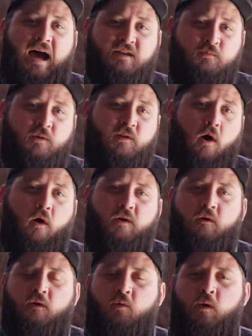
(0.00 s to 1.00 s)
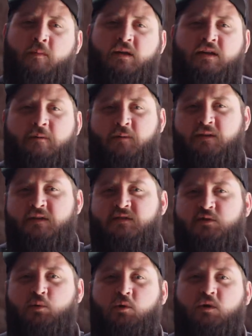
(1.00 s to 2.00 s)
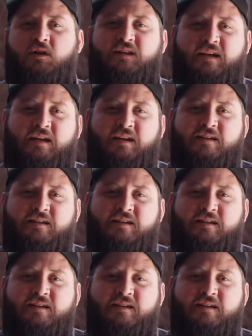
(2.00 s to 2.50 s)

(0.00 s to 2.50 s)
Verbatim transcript: As with all your equipment, keeping this tool clean